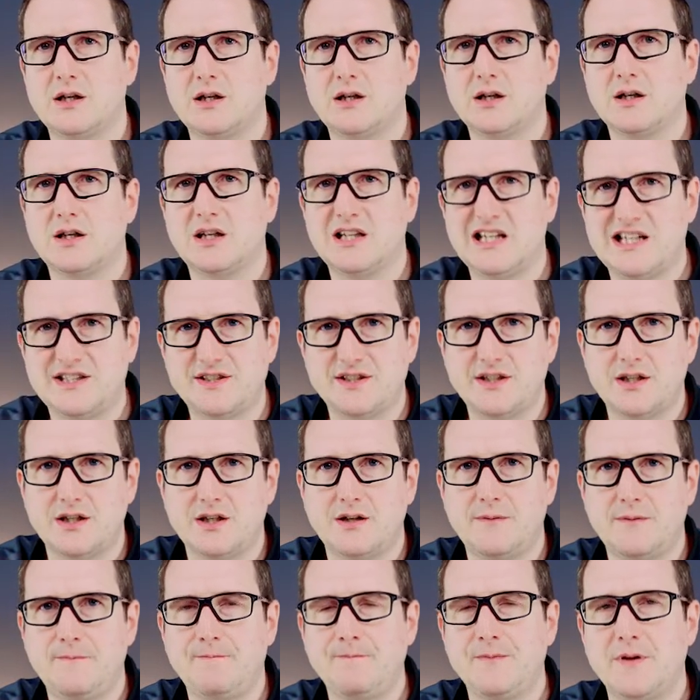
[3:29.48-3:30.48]

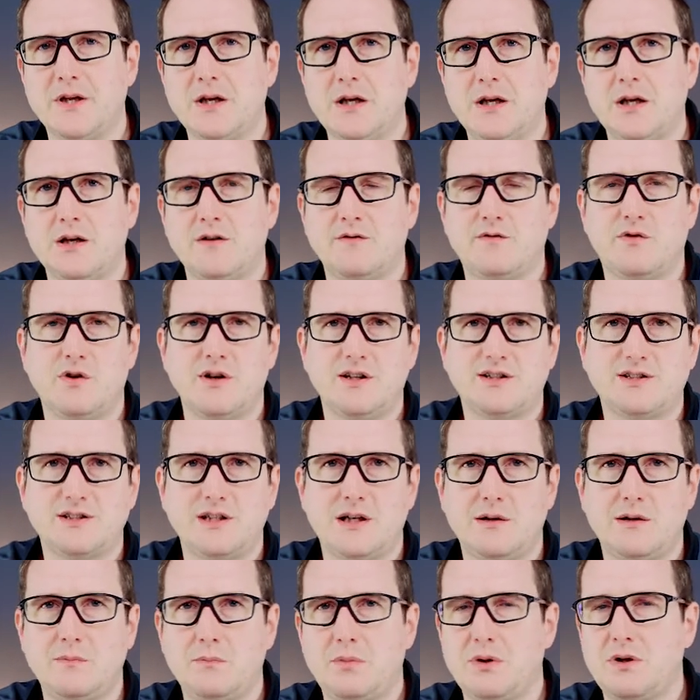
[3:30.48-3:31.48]
cluster. For
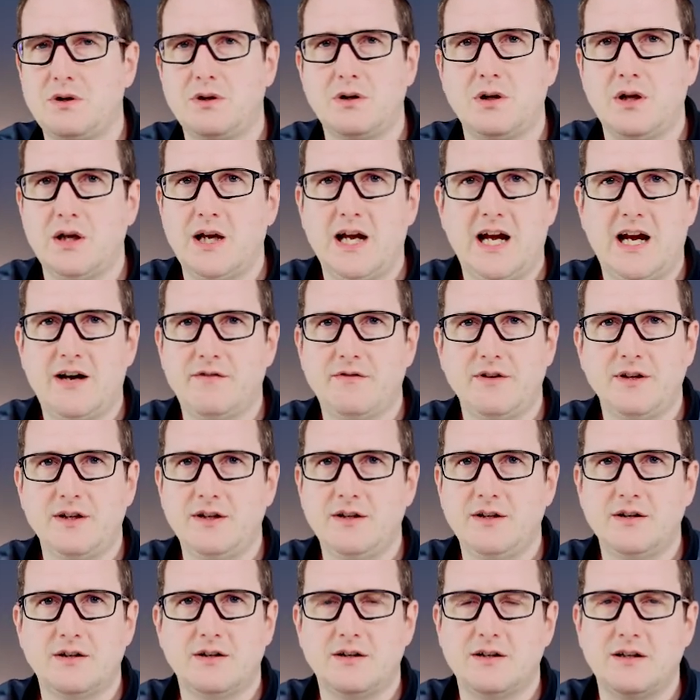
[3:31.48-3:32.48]
example,
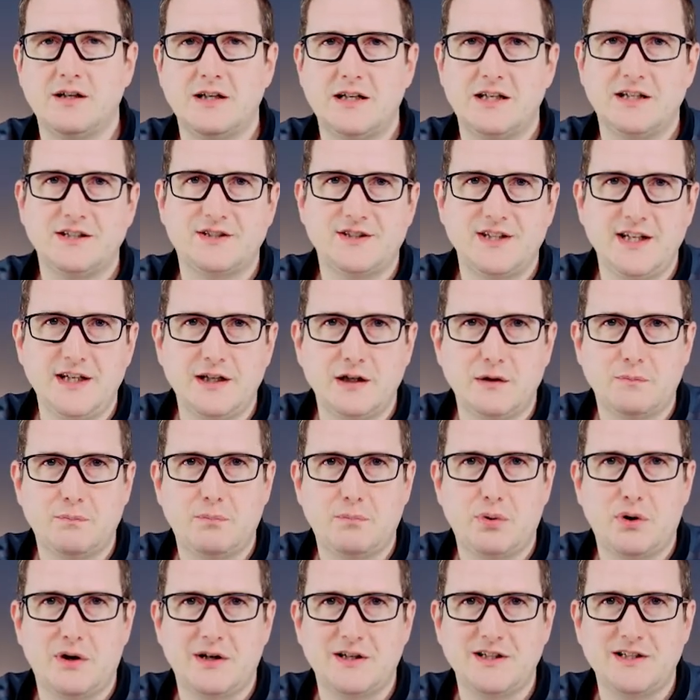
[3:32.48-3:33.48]
having a single
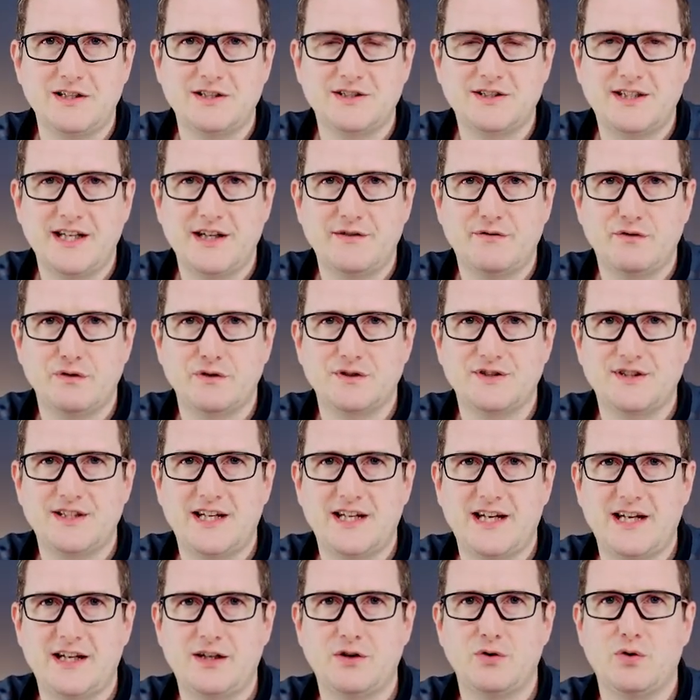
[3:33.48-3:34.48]
pod in a stateful
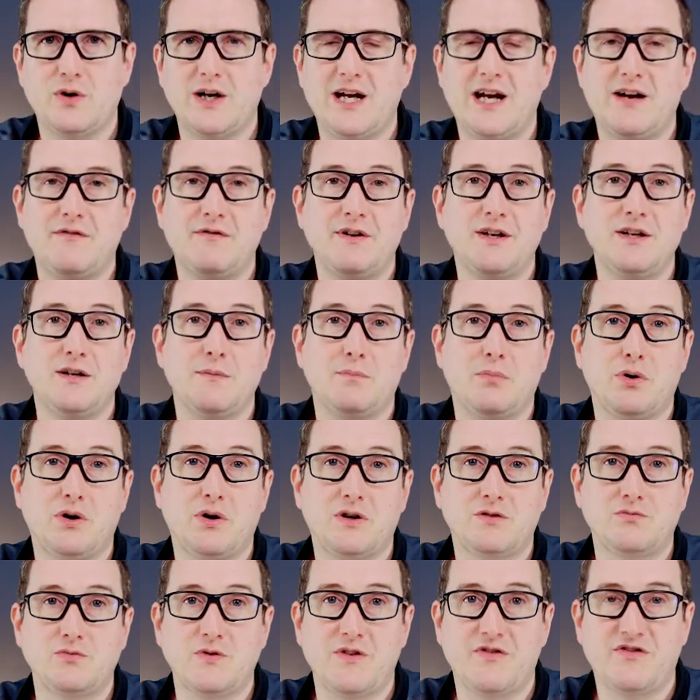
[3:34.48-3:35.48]
set, or having a
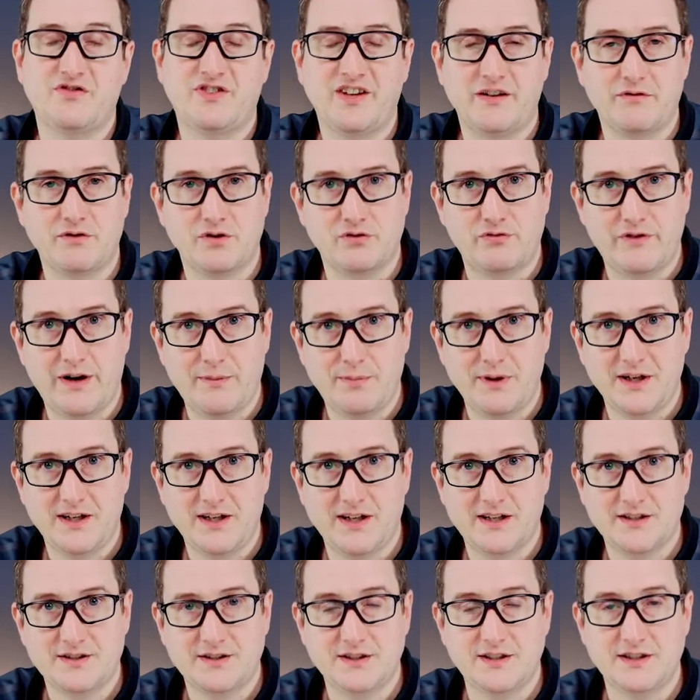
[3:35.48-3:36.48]
pod with several
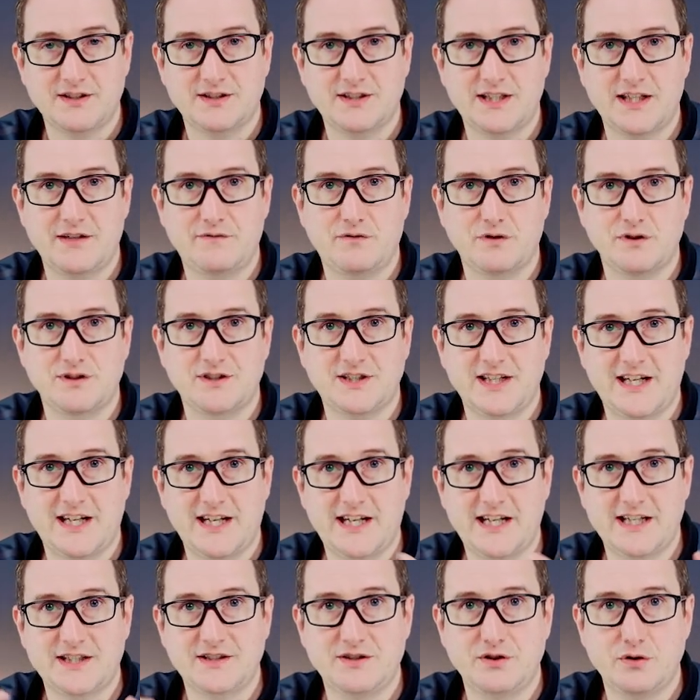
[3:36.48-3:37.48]
replicas in a stateful set
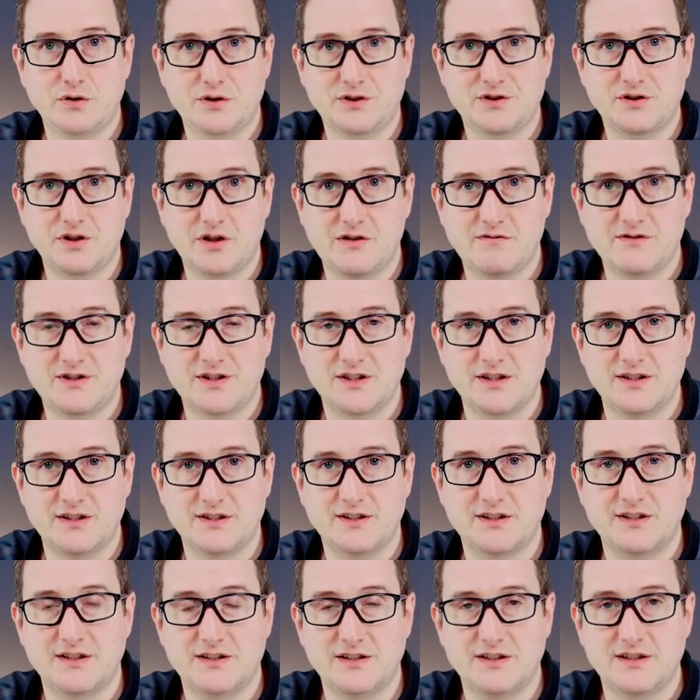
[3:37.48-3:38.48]
as your service
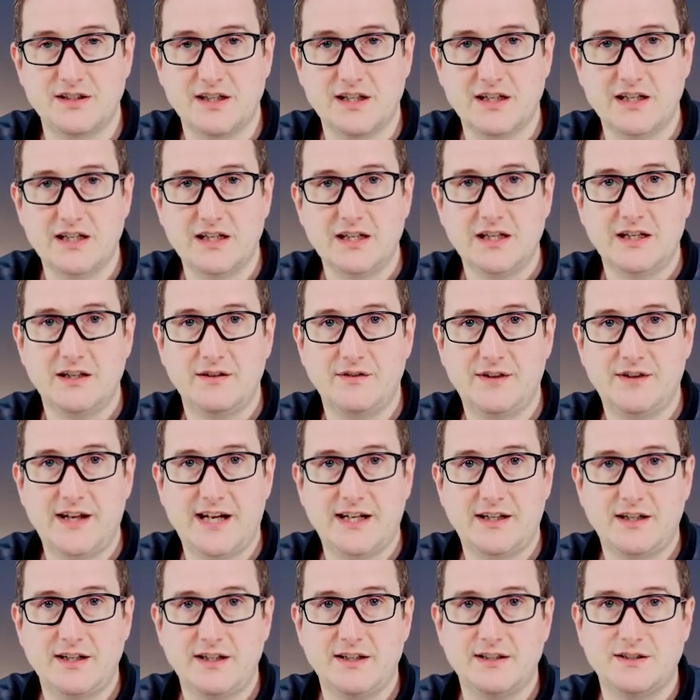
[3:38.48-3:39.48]
instance.
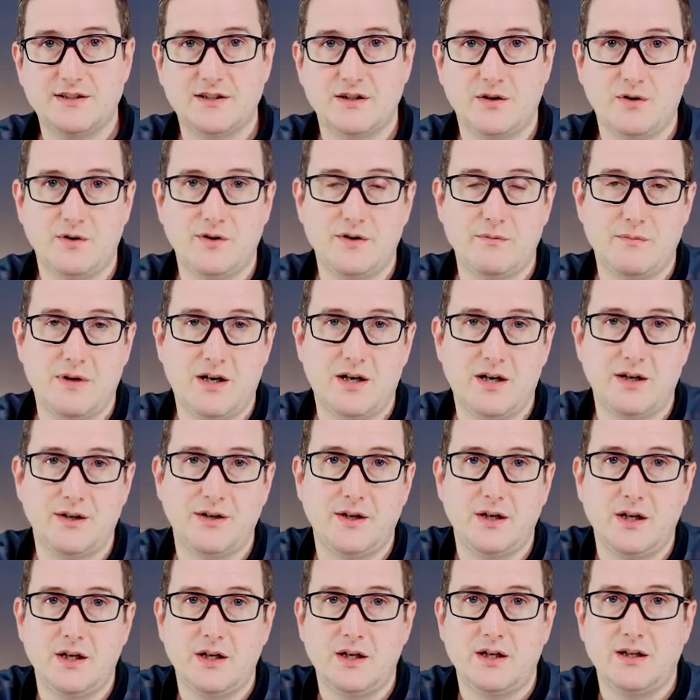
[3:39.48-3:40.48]
That is on-demand
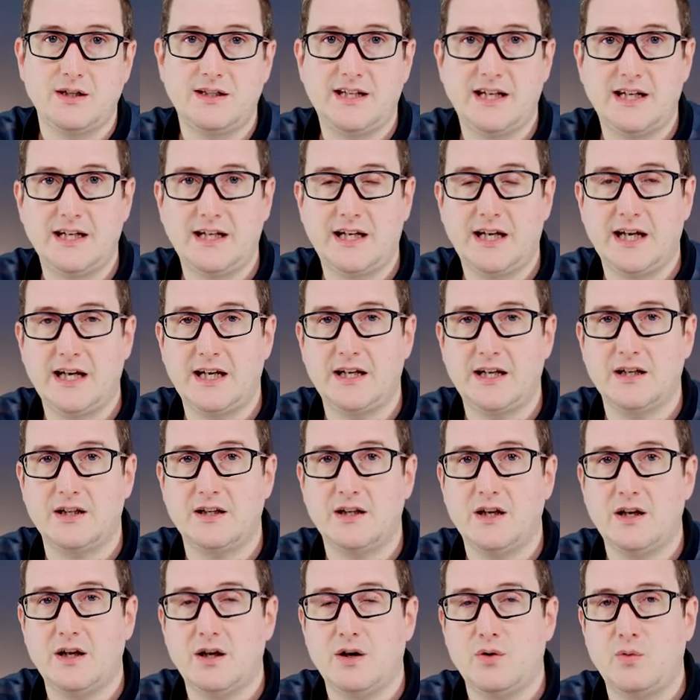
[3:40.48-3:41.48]
dedicated.
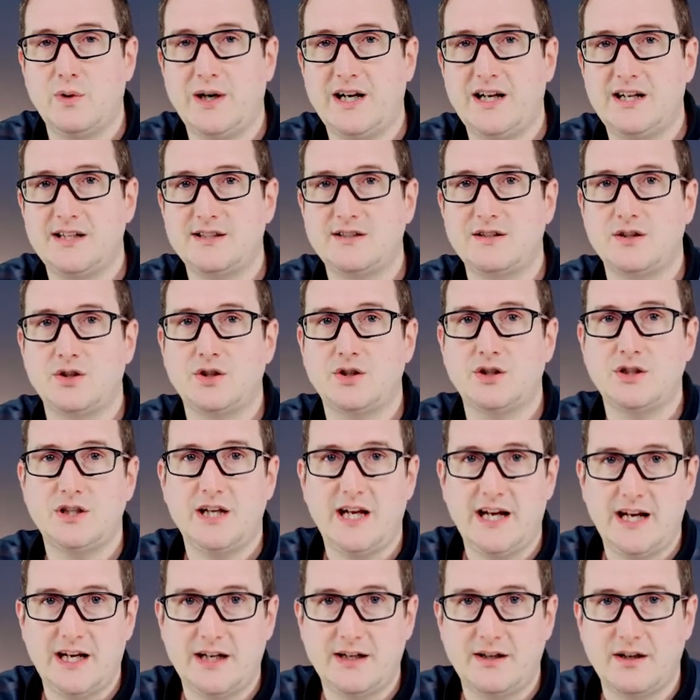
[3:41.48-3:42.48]
Whereas a
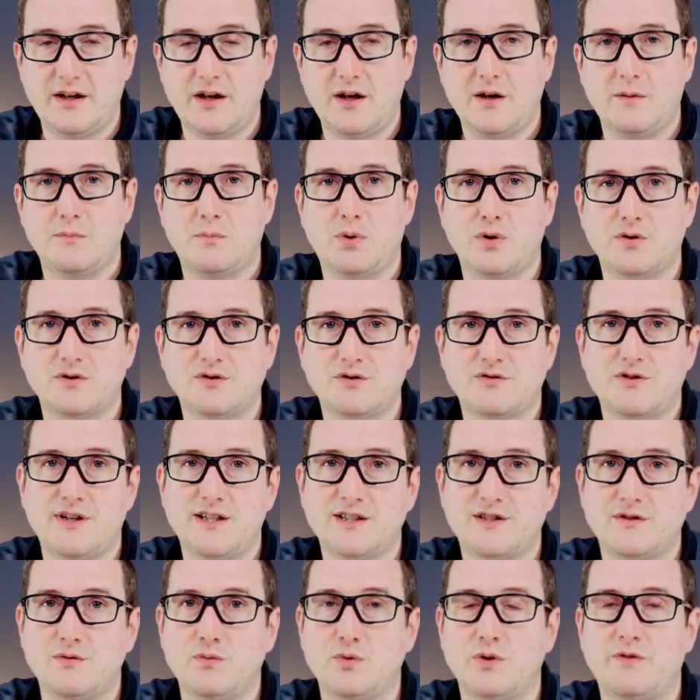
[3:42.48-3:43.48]
shared
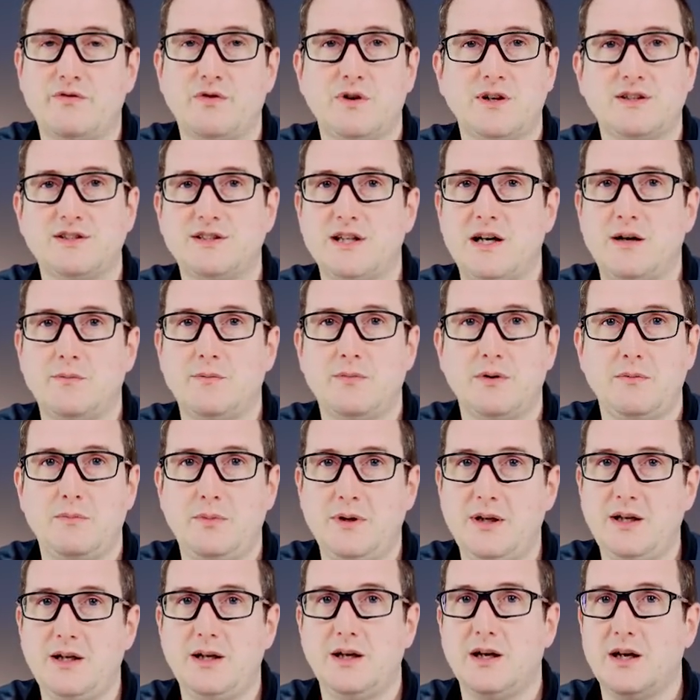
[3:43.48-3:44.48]
Postgres would, for example,
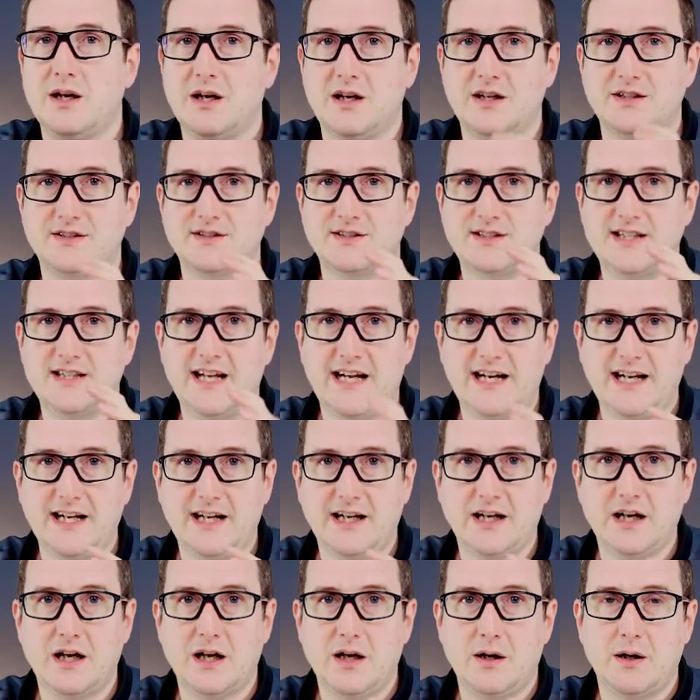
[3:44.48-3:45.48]
be a
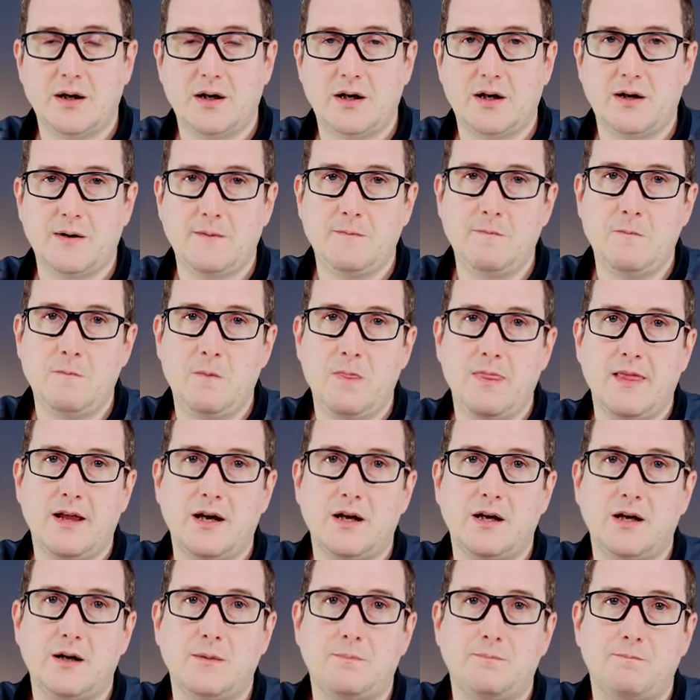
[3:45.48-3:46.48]
static
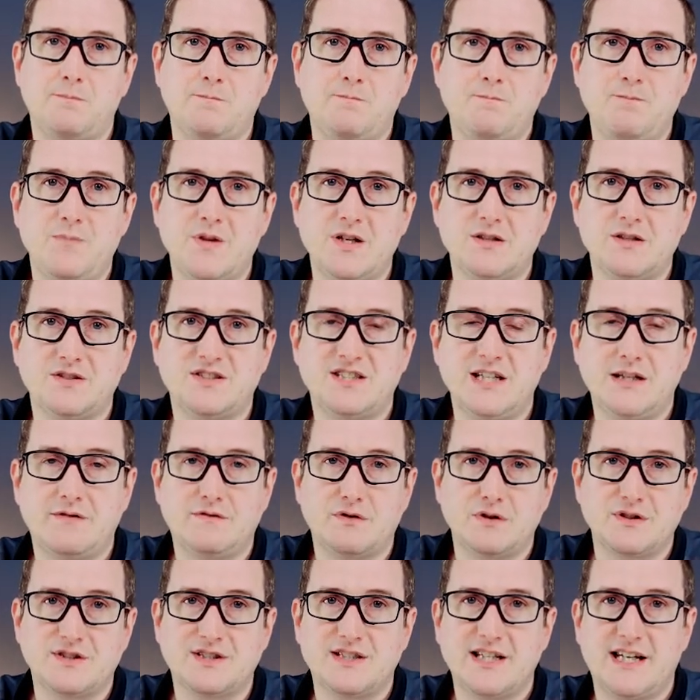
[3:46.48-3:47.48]
a
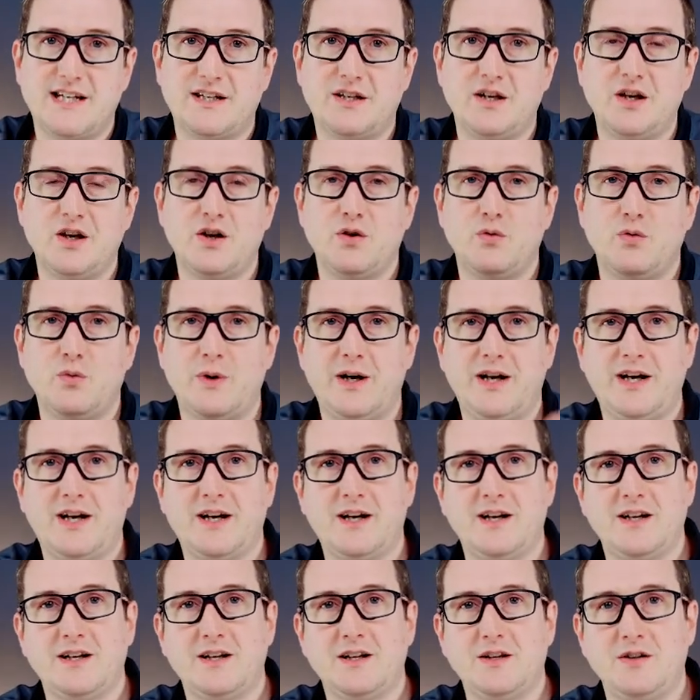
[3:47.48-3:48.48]
stateful set
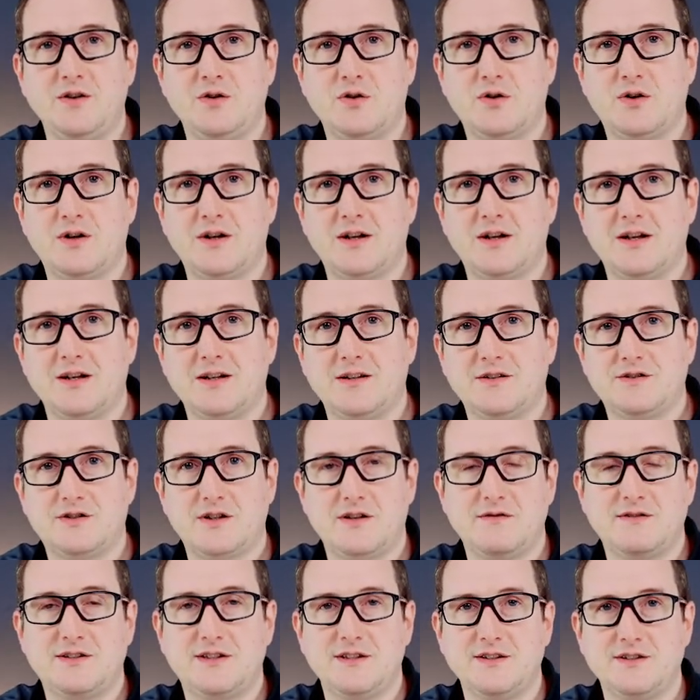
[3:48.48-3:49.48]
where your
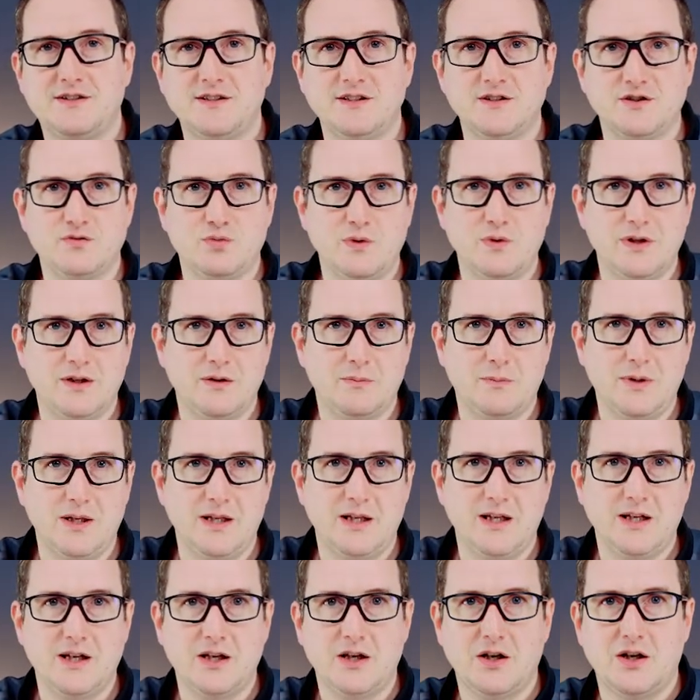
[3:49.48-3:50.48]
service instance will
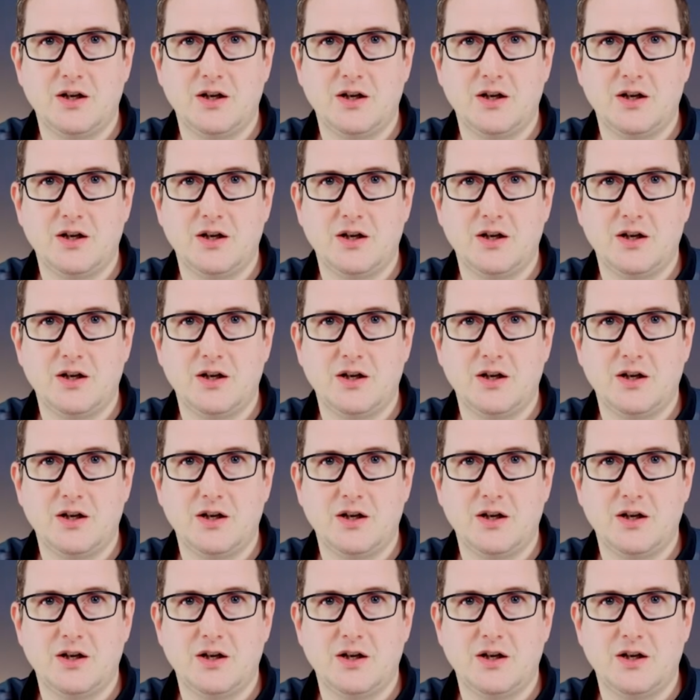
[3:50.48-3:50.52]
be,